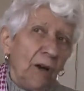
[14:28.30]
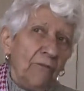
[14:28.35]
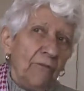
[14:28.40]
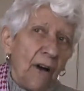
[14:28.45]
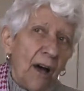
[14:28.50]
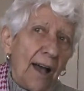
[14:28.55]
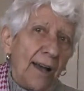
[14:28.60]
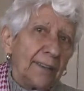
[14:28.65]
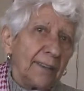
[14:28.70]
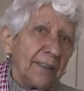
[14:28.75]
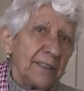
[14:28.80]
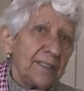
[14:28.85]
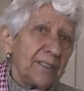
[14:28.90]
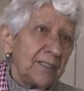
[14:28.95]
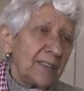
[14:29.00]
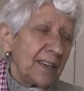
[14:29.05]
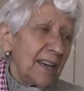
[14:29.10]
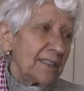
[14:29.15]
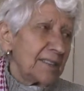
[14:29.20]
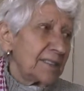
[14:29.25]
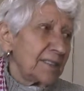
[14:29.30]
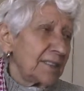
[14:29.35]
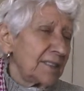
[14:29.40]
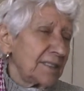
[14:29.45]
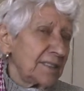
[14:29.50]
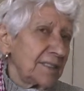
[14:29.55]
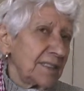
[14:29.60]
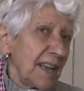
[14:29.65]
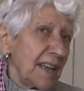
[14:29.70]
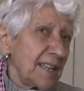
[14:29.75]
Violence against the
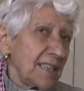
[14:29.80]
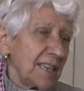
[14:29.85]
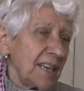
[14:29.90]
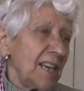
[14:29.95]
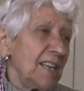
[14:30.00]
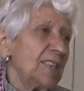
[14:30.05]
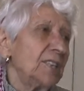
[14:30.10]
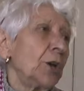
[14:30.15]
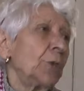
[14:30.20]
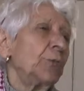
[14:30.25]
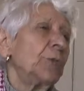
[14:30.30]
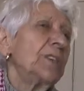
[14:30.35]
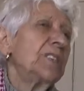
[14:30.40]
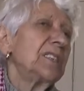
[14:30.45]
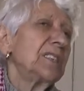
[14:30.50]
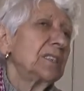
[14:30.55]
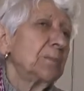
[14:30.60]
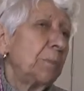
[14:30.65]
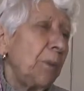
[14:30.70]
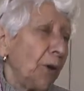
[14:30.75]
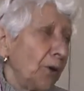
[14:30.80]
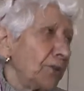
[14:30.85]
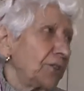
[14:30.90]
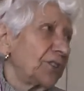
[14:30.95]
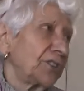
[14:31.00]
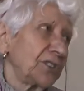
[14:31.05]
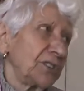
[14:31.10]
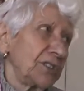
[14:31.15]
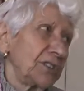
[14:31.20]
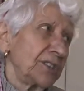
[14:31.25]
state is a
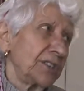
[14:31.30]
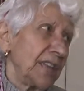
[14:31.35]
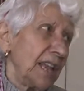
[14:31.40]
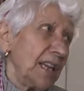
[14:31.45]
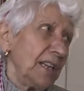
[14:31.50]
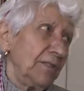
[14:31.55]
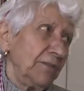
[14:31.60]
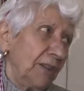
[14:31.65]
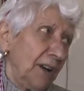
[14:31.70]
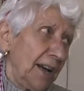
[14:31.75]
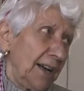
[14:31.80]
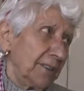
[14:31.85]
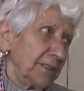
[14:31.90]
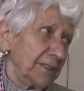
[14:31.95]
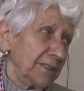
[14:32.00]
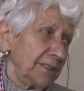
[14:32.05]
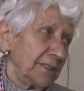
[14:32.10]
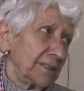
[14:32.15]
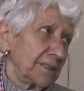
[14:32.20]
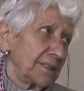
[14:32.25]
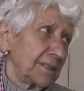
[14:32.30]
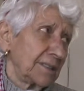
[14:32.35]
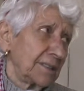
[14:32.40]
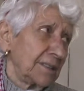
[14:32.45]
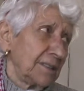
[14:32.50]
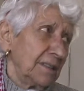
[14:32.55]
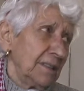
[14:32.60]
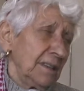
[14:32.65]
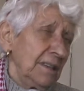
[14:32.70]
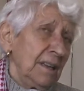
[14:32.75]
response to state violence.
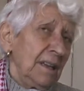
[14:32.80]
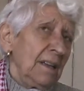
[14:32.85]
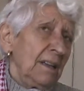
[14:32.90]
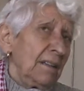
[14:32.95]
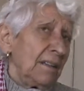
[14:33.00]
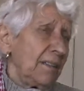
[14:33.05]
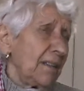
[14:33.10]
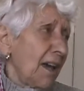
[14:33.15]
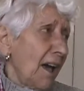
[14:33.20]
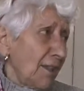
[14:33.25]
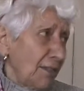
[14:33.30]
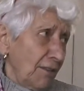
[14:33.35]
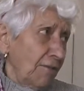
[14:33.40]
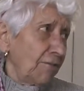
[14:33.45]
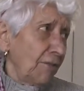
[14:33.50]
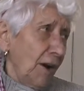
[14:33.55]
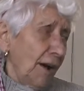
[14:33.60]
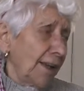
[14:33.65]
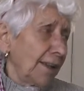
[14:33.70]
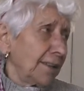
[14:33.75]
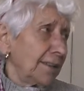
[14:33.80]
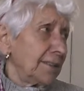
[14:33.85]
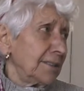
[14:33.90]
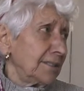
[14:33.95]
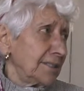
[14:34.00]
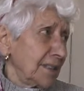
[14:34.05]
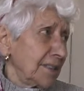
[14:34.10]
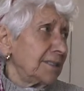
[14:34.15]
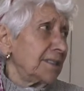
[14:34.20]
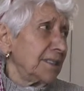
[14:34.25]
The other
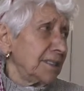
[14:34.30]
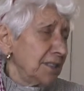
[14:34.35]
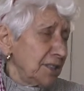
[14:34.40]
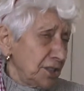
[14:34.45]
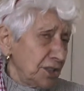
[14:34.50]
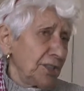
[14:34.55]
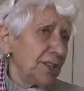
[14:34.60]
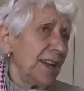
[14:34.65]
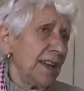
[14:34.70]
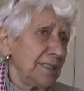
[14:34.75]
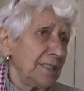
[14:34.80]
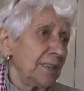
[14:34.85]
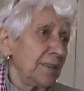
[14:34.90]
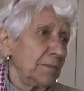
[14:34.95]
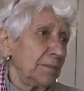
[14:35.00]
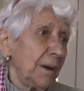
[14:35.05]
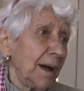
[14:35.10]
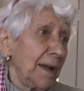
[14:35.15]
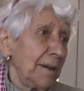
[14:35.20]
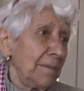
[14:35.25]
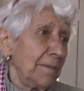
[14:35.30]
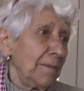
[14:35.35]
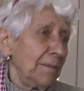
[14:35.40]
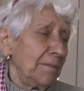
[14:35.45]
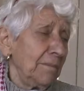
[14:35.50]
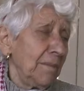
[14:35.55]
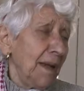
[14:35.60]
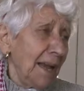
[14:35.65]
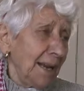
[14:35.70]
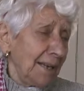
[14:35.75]
violence is initiated by
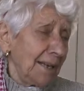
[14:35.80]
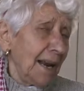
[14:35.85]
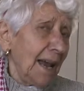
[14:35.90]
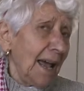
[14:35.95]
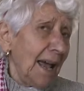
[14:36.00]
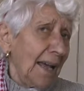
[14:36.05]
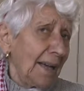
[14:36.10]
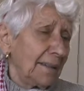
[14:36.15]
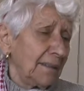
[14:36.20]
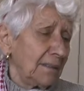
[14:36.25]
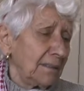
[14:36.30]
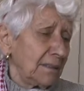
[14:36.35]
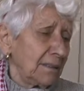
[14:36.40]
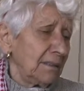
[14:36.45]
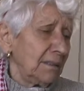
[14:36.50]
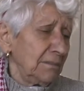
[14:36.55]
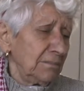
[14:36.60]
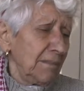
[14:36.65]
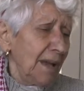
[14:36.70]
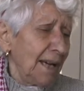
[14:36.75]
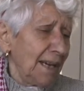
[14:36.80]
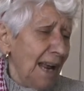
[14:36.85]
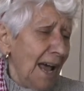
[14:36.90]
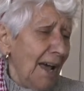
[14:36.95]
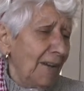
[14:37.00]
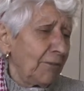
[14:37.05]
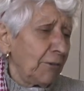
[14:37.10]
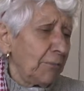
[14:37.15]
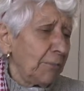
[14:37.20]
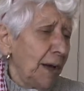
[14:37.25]
men, and men
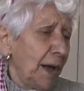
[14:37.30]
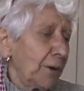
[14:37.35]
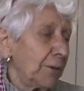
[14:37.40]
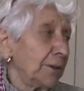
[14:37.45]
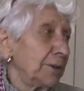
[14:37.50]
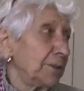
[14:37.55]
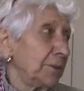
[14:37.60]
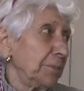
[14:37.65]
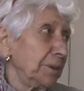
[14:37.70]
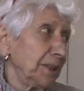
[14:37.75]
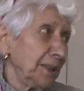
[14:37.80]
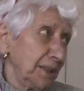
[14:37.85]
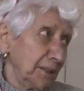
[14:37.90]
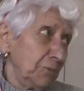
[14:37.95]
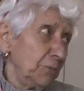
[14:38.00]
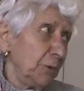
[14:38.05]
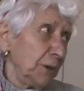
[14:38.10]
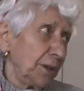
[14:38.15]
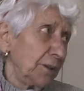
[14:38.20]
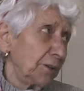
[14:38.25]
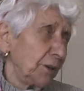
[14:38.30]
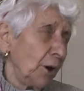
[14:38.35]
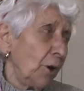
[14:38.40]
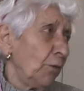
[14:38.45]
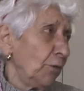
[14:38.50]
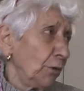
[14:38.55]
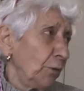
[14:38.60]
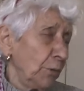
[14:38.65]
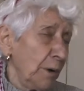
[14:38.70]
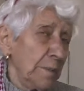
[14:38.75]
have a power to begin with
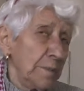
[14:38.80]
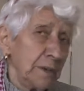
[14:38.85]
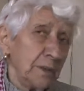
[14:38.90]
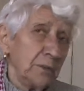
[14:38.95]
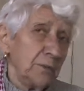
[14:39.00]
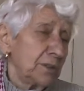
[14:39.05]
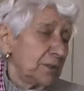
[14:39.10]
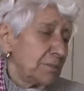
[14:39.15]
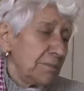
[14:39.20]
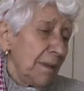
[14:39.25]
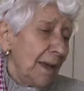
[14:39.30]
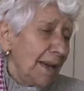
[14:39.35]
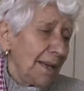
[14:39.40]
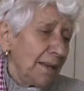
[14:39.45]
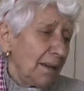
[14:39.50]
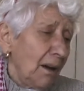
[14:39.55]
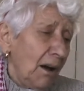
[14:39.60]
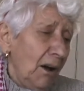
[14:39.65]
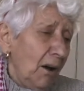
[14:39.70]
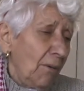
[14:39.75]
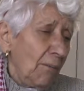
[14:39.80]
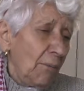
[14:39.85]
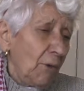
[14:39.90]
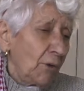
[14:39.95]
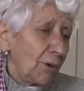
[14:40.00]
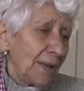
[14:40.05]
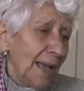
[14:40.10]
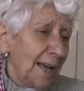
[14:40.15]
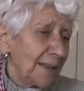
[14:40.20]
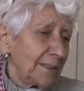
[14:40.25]
over women, because men are
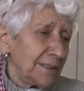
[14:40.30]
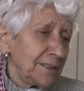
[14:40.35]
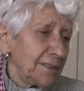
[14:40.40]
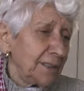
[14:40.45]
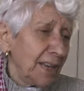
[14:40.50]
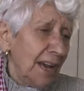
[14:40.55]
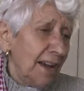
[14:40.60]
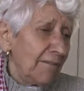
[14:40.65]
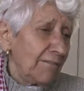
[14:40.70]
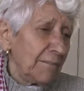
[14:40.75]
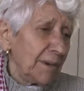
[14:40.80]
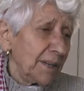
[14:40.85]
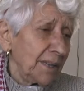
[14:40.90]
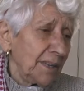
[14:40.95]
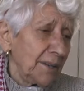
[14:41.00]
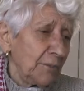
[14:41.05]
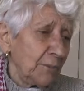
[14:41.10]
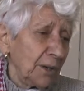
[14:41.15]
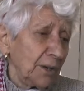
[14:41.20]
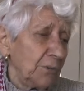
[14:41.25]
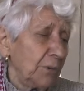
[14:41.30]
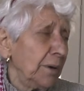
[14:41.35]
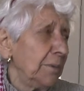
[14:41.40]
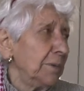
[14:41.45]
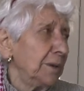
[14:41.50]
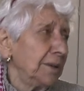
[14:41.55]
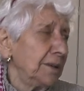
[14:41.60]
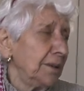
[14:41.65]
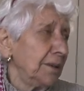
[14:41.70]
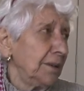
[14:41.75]
more likely to have money when
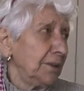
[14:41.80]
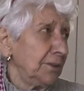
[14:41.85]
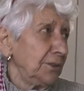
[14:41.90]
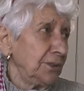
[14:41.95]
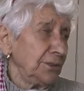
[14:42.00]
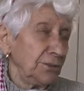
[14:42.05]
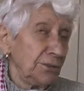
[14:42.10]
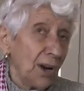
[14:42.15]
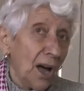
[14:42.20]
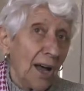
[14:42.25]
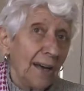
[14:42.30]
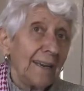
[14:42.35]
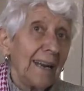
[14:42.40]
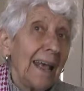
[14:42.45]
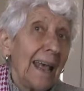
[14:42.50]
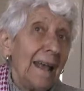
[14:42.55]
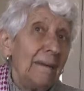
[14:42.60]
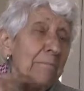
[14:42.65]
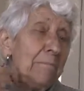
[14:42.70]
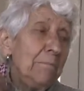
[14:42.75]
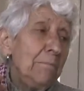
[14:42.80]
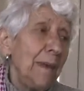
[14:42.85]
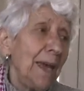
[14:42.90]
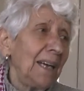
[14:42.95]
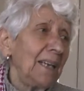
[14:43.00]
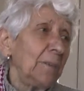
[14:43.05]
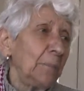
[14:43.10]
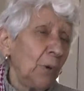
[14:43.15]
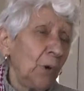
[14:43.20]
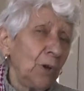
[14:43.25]
women do not, and
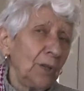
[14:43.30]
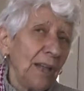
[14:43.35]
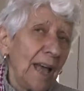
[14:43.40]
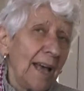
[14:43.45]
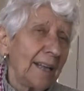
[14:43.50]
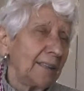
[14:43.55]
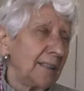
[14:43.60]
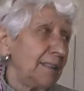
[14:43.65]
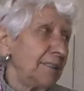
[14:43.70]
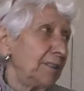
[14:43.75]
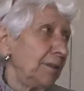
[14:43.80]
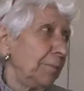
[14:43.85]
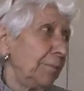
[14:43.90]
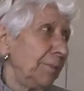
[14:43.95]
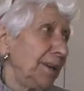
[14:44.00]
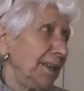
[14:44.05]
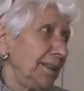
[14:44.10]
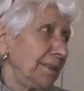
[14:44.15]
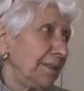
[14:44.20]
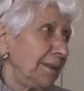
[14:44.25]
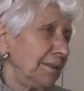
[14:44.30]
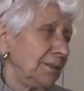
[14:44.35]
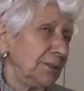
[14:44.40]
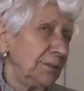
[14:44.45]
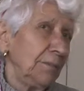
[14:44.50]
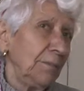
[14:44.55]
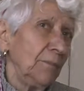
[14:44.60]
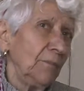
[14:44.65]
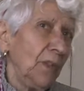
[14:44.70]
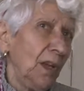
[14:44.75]
men are more likely to be
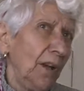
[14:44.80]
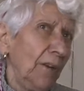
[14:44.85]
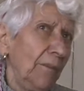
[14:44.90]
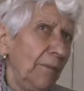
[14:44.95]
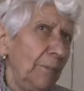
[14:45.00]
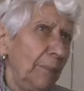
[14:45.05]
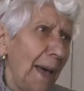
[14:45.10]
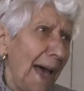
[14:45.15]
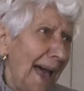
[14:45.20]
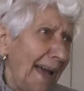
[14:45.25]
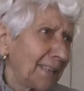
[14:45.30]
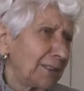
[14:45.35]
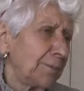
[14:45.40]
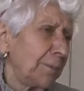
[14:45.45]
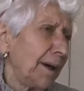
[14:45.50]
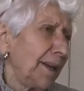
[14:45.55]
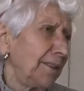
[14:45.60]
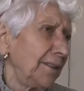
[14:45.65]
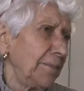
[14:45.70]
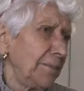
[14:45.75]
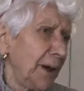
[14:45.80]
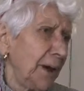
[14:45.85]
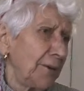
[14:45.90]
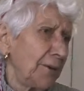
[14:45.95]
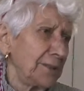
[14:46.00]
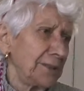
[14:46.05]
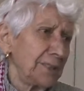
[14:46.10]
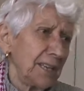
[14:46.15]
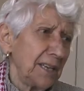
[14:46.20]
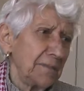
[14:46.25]
backed by the
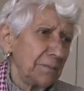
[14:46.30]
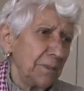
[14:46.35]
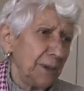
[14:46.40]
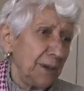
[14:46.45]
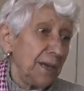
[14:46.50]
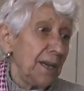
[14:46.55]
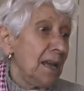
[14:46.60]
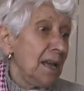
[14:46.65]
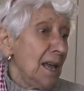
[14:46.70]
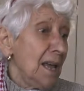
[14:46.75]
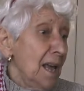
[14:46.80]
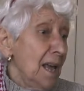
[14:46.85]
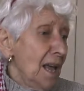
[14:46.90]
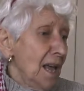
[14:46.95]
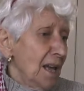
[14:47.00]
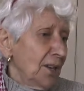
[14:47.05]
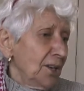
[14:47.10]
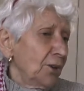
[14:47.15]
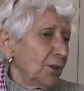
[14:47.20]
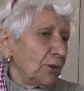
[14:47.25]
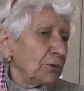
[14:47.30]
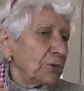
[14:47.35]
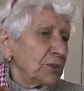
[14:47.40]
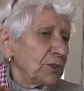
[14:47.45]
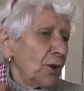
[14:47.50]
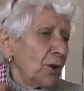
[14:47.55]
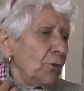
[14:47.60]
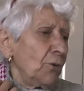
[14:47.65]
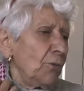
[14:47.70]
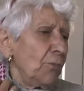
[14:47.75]
powers that be. You know,
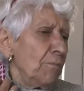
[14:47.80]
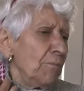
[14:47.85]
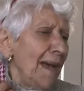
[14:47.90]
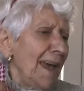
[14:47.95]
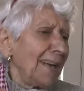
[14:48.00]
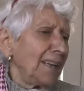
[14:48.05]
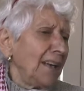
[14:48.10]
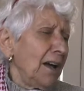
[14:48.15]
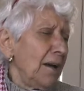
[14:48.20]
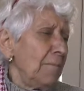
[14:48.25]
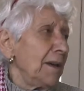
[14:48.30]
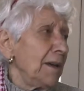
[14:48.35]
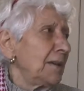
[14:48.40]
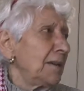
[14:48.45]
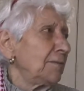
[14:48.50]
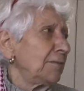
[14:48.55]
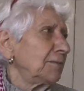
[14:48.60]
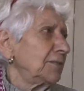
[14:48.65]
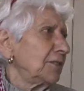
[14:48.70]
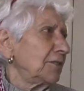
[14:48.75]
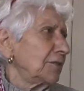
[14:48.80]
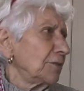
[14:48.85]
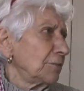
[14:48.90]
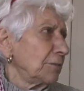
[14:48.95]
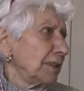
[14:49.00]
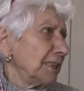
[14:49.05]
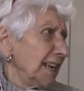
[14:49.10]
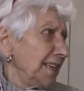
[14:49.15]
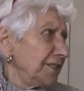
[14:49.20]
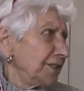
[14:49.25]
so men come into the
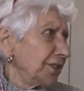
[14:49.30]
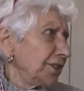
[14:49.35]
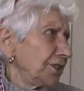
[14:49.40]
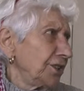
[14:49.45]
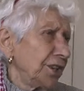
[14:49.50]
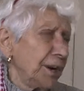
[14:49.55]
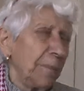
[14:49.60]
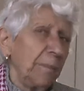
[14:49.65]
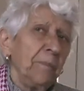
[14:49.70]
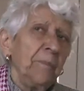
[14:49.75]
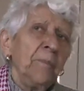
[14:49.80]
relationship